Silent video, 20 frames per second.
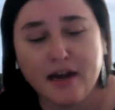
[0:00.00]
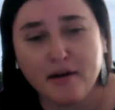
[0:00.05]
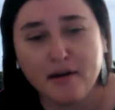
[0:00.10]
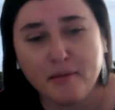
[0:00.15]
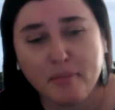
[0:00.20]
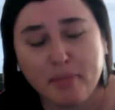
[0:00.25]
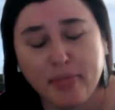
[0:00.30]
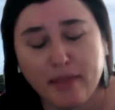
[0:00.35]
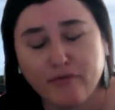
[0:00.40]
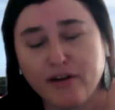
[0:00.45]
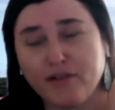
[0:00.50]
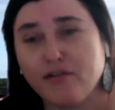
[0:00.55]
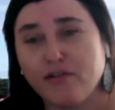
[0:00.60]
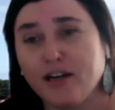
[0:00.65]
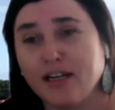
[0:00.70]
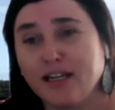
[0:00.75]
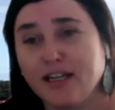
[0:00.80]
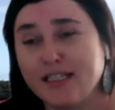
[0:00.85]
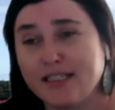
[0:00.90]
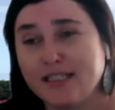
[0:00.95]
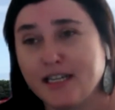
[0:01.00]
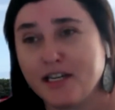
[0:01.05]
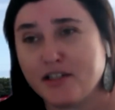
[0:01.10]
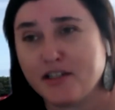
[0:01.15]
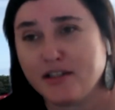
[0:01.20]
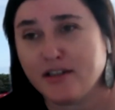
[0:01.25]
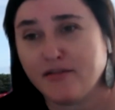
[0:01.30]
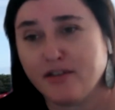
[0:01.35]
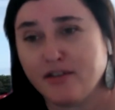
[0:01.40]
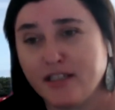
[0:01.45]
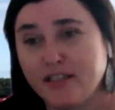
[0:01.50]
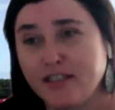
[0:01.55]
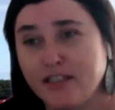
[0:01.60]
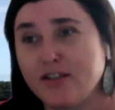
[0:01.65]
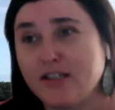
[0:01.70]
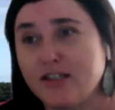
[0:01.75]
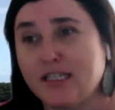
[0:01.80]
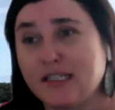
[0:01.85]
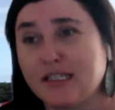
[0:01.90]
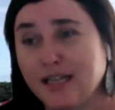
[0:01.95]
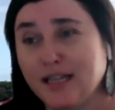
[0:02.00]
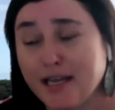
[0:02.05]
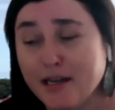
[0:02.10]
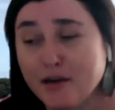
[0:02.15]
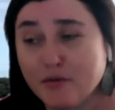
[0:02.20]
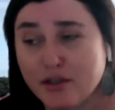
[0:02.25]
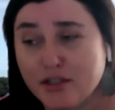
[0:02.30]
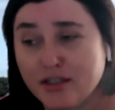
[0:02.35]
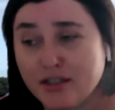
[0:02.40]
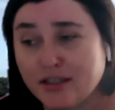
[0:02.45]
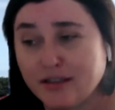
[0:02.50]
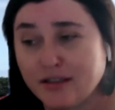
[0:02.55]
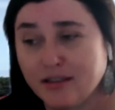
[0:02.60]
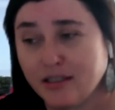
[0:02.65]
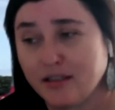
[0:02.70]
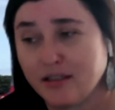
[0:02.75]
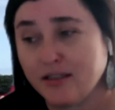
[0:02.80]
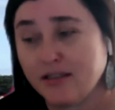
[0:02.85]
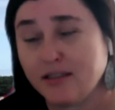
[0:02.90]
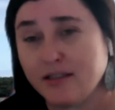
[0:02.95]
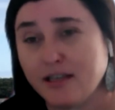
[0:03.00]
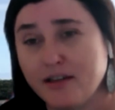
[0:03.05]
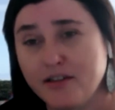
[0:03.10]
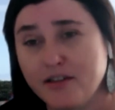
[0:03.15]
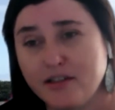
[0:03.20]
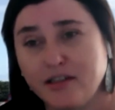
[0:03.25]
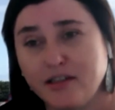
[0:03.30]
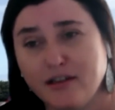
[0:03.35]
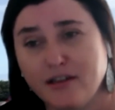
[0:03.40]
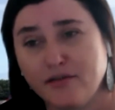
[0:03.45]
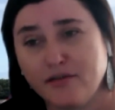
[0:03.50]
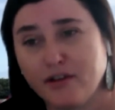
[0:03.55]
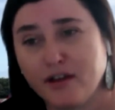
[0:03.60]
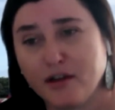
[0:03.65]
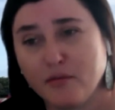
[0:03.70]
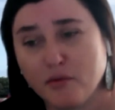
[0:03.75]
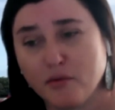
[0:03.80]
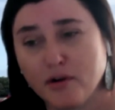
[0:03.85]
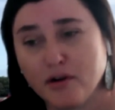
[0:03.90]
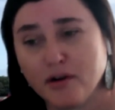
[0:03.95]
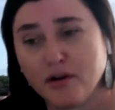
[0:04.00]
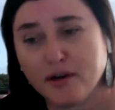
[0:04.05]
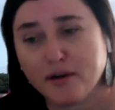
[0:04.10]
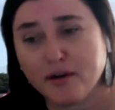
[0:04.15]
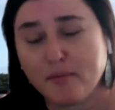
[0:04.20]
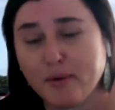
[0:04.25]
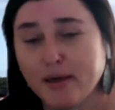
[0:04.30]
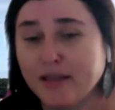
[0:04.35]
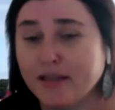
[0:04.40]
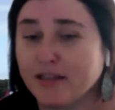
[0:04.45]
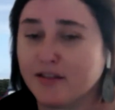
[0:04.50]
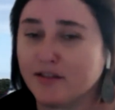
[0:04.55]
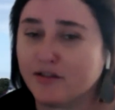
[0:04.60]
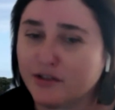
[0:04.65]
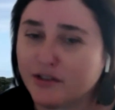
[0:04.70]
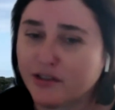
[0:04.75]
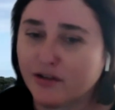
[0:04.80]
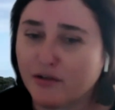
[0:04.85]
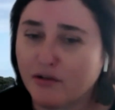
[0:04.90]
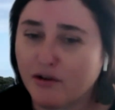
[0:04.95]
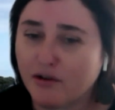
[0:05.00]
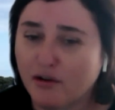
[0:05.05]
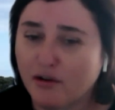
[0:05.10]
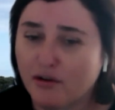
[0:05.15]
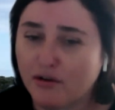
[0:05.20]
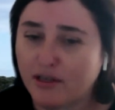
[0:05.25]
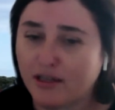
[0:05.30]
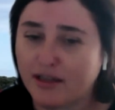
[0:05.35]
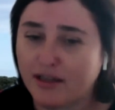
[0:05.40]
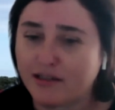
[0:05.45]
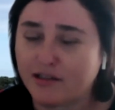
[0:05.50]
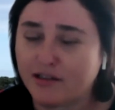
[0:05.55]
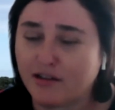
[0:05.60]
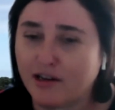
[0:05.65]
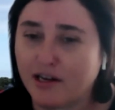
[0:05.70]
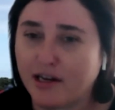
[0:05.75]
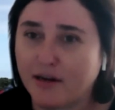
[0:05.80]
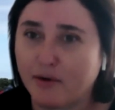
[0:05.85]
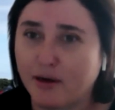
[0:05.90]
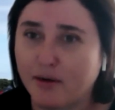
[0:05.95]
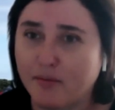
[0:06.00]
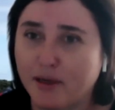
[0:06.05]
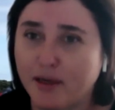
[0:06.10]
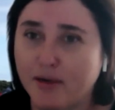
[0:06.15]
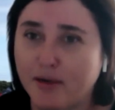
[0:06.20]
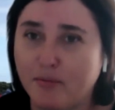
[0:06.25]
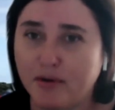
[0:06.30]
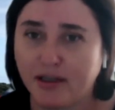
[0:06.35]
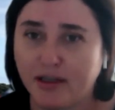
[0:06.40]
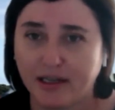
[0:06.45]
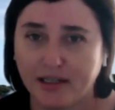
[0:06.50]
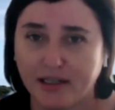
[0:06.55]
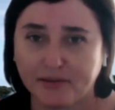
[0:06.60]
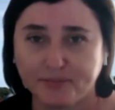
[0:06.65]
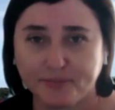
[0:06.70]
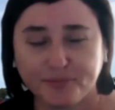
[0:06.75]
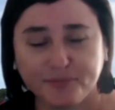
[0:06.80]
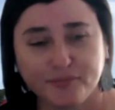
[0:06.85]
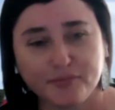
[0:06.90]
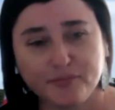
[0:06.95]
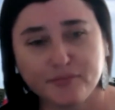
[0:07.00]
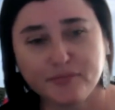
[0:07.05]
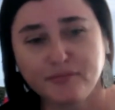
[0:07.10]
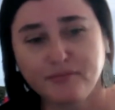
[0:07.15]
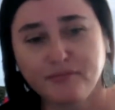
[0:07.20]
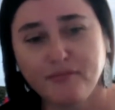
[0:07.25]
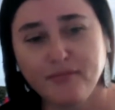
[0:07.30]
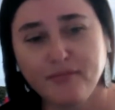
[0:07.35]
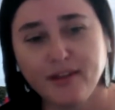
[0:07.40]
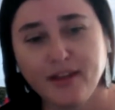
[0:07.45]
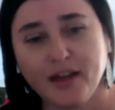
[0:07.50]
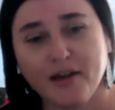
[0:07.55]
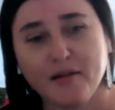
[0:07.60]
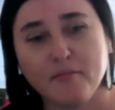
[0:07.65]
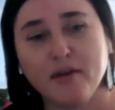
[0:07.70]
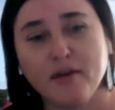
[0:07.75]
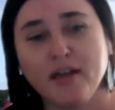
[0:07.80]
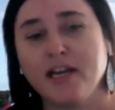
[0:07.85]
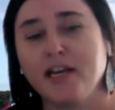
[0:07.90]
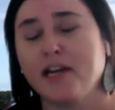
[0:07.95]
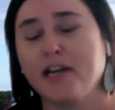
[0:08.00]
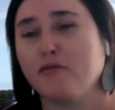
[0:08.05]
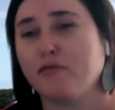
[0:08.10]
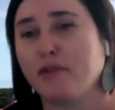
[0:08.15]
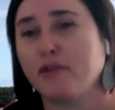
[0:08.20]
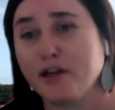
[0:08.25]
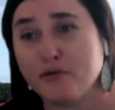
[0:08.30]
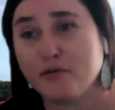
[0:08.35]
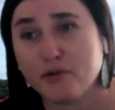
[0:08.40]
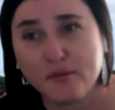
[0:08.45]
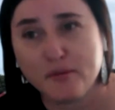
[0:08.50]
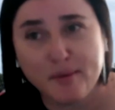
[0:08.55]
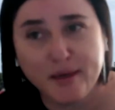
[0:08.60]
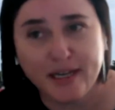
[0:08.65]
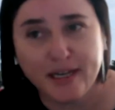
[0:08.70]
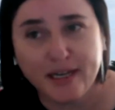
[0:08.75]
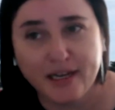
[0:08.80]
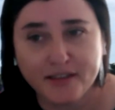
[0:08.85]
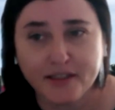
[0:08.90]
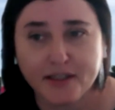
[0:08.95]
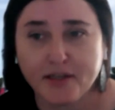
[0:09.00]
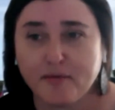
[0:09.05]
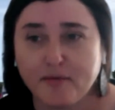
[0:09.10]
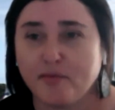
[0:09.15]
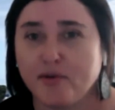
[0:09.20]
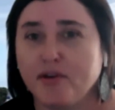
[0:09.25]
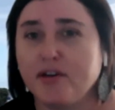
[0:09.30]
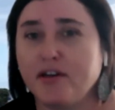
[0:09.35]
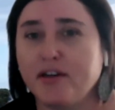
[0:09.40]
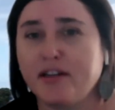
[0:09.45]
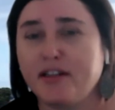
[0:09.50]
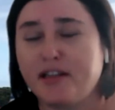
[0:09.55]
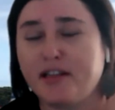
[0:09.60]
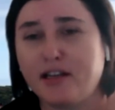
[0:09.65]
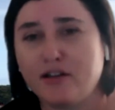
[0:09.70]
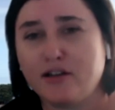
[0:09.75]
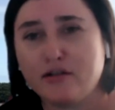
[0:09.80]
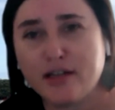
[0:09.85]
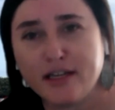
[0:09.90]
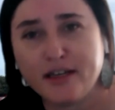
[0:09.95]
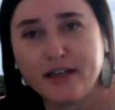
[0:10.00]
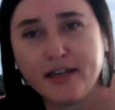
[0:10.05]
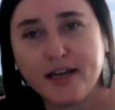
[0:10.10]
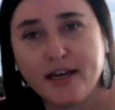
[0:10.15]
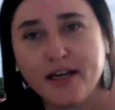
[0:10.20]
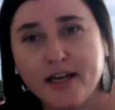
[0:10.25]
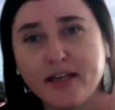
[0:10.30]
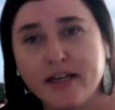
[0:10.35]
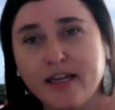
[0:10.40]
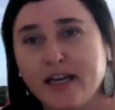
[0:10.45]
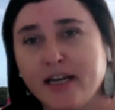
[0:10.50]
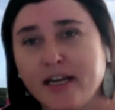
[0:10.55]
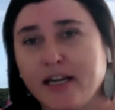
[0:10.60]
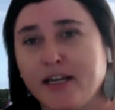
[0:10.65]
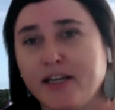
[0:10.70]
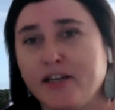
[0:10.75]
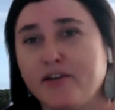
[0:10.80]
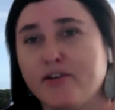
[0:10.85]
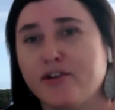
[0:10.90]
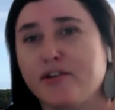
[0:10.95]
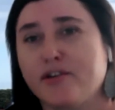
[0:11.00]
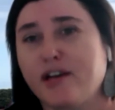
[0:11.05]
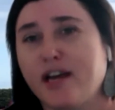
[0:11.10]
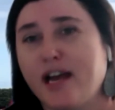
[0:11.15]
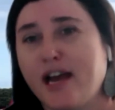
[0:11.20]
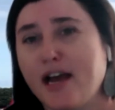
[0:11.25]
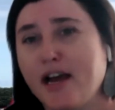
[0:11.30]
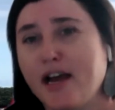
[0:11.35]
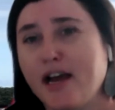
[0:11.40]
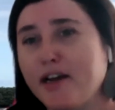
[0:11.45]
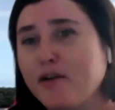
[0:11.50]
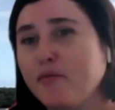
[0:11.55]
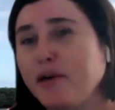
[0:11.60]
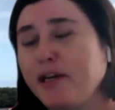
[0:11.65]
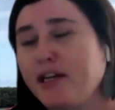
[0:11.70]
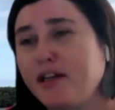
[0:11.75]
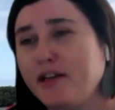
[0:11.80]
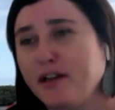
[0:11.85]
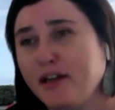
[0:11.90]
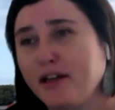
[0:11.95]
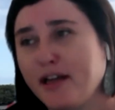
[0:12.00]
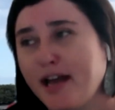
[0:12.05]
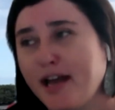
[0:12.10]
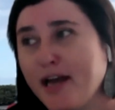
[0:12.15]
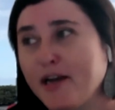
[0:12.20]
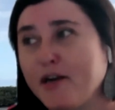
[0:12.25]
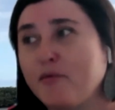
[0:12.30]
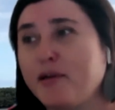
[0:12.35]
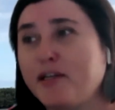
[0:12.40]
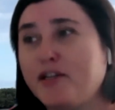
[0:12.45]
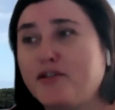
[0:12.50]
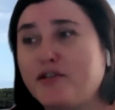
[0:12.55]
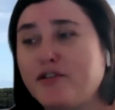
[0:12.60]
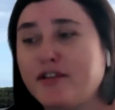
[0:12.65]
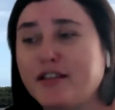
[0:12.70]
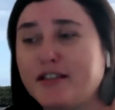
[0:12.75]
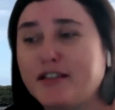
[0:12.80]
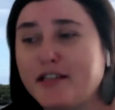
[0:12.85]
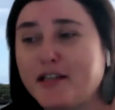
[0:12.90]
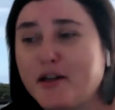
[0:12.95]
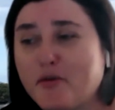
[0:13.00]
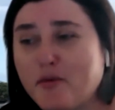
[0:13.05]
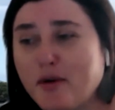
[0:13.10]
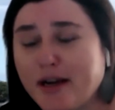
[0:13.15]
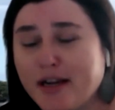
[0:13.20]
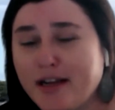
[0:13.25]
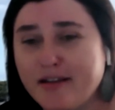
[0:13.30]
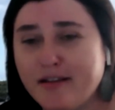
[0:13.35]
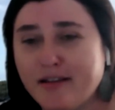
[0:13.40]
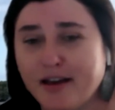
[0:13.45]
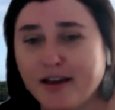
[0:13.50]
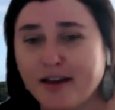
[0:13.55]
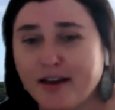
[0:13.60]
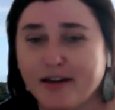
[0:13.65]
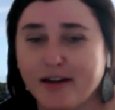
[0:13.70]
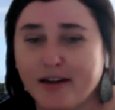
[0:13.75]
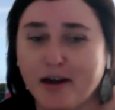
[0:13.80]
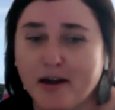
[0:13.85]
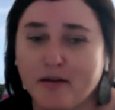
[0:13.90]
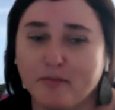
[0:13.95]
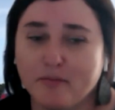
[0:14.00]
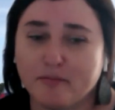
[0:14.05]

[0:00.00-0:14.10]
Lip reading: revitalization of Indigenous languages, it's such significant work, but there's also a whole other side where people are regrouping as a community. They're looking at, you know, how do we do this in a way that